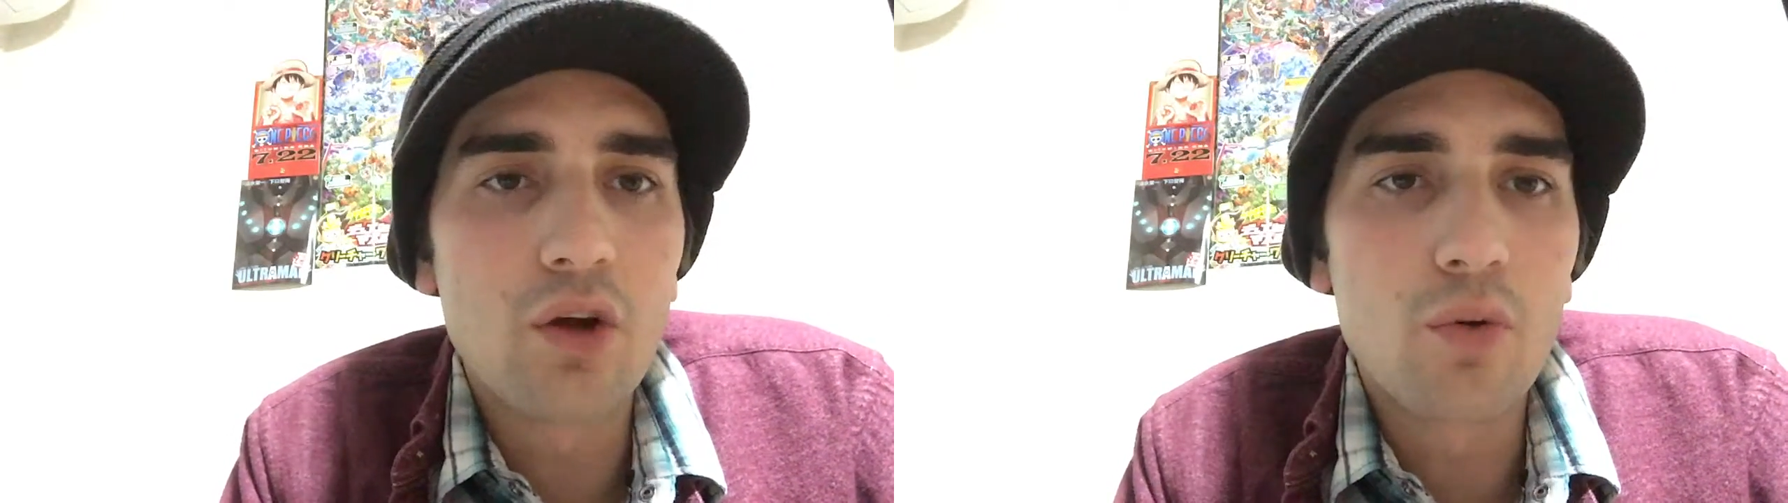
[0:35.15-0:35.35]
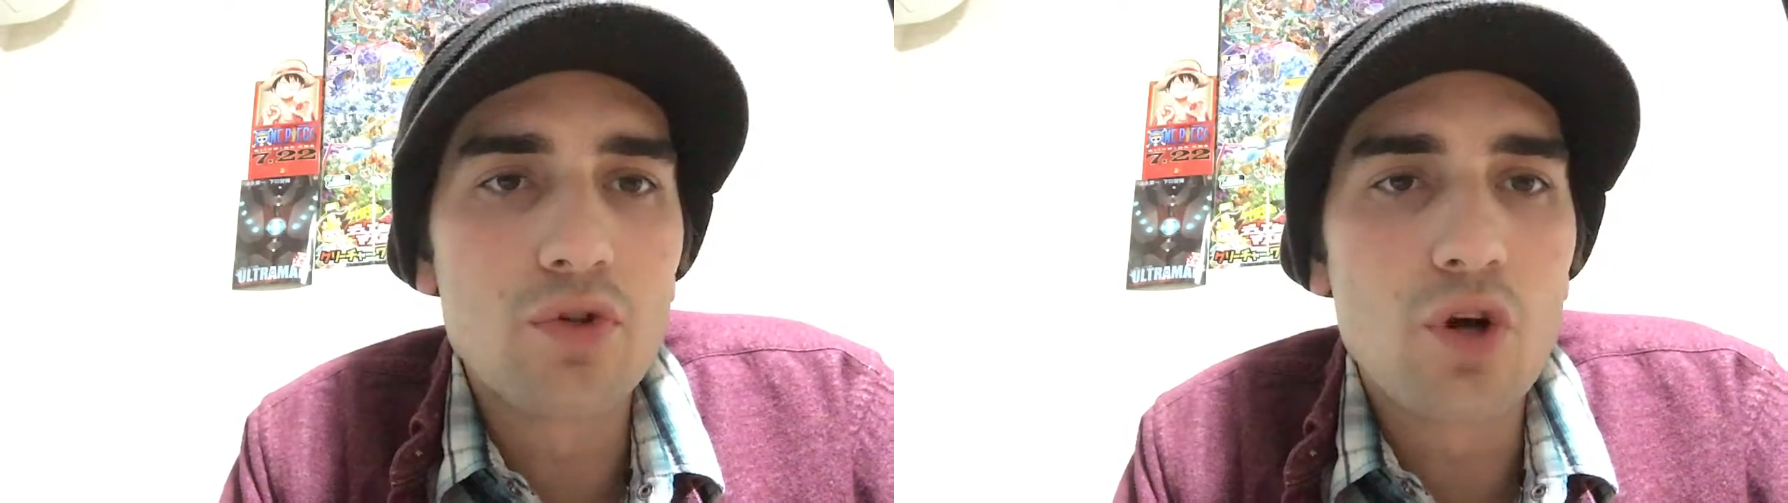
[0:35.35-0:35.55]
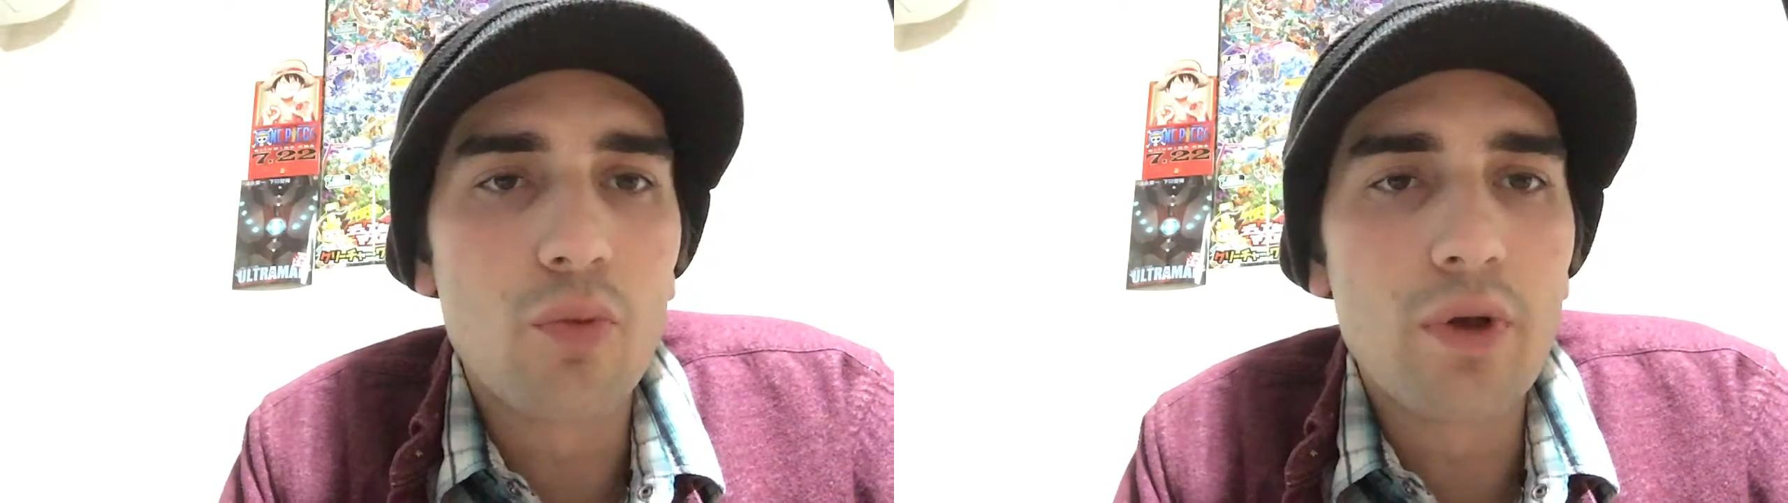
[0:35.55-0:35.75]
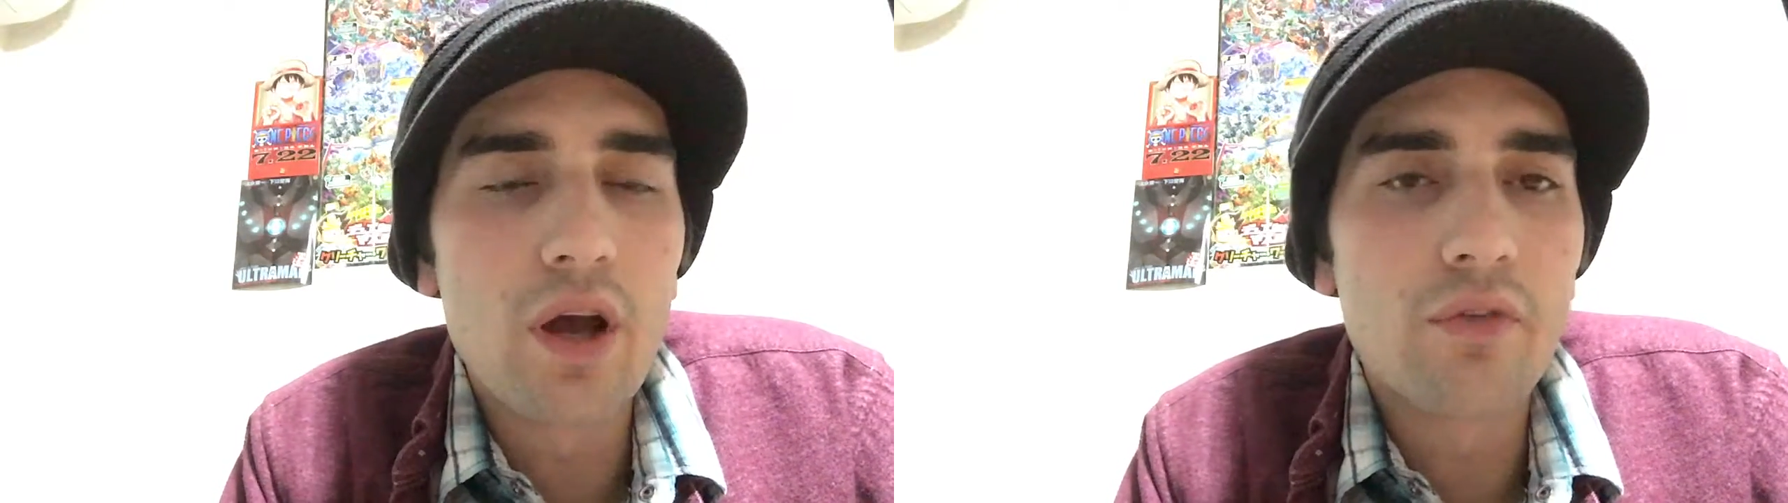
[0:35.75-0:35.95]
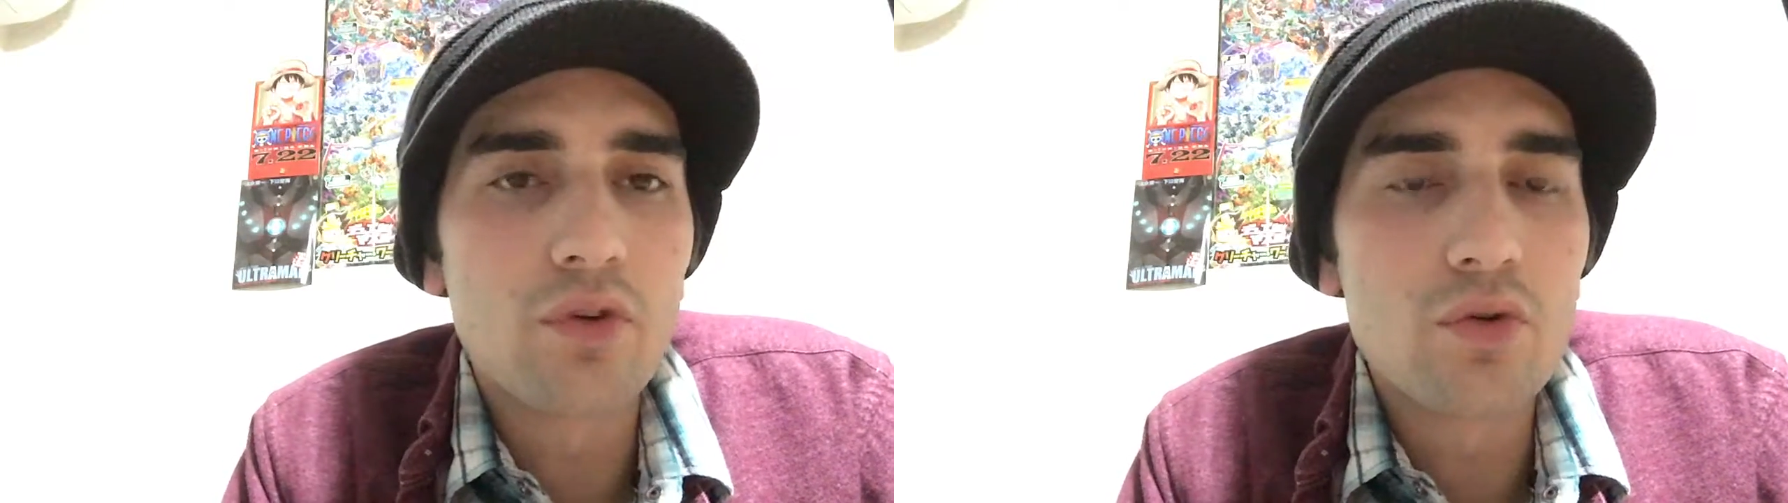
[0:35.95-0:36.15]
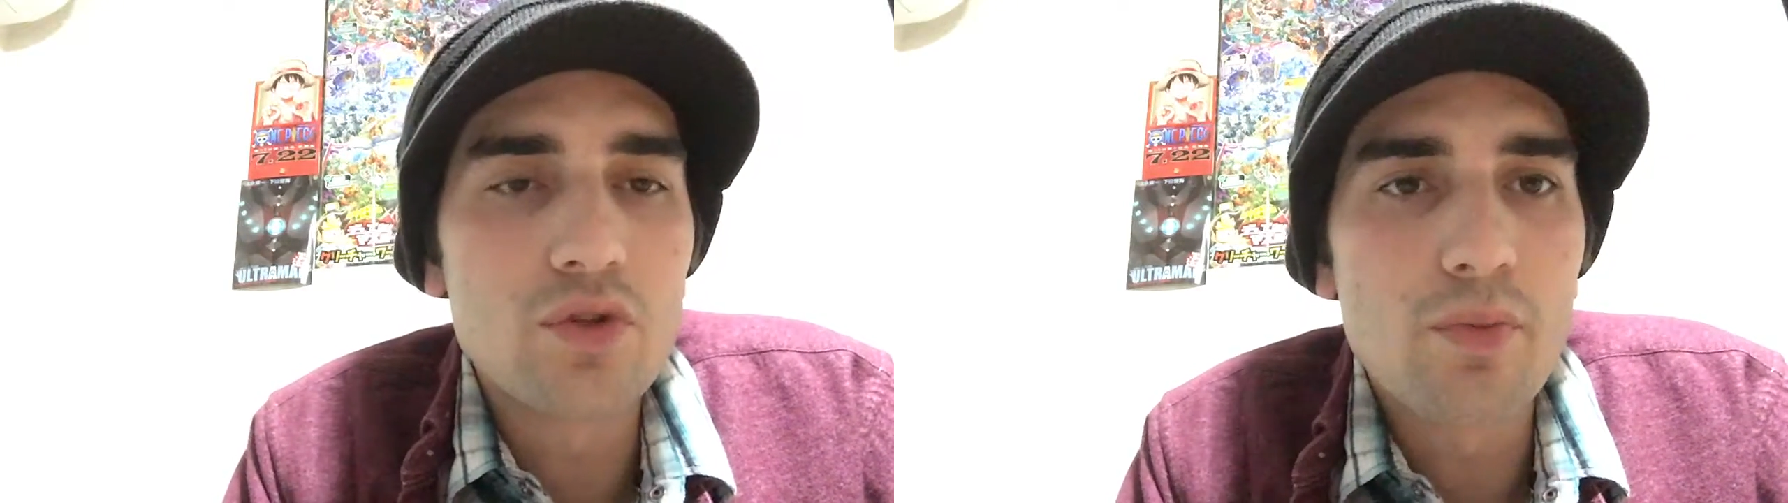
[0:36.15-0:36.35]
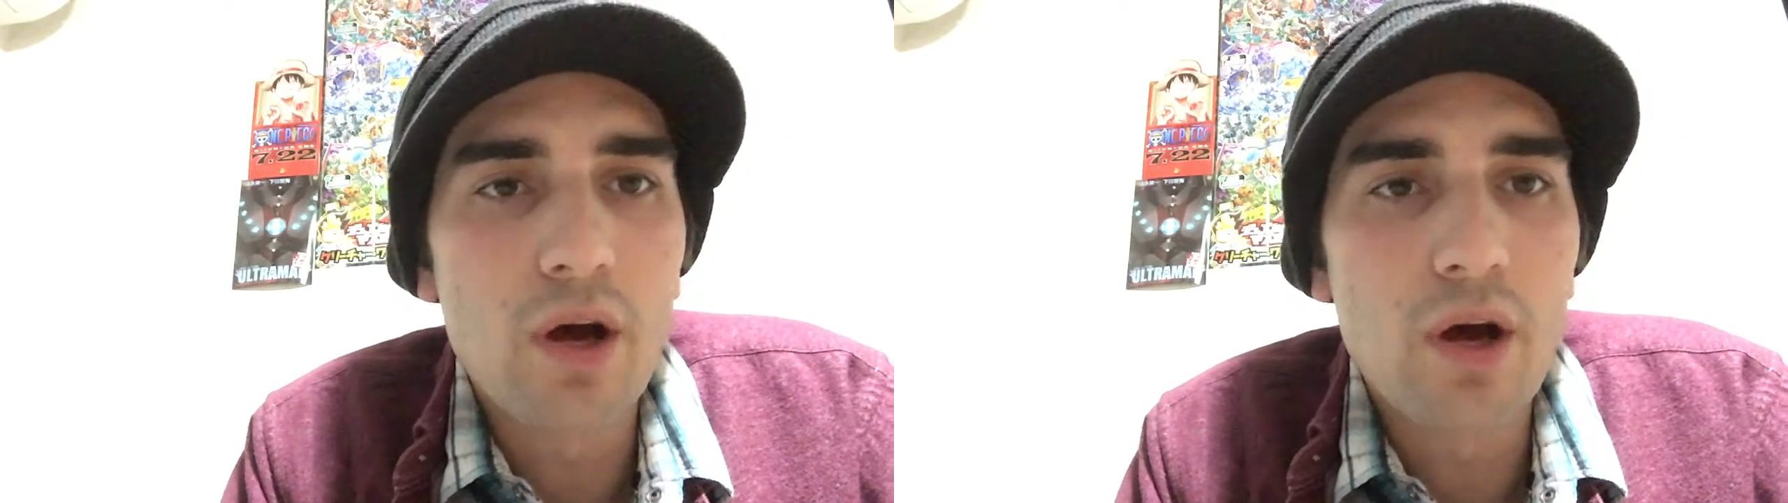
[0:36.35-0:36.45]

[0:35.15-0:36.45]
go with Joby after doing some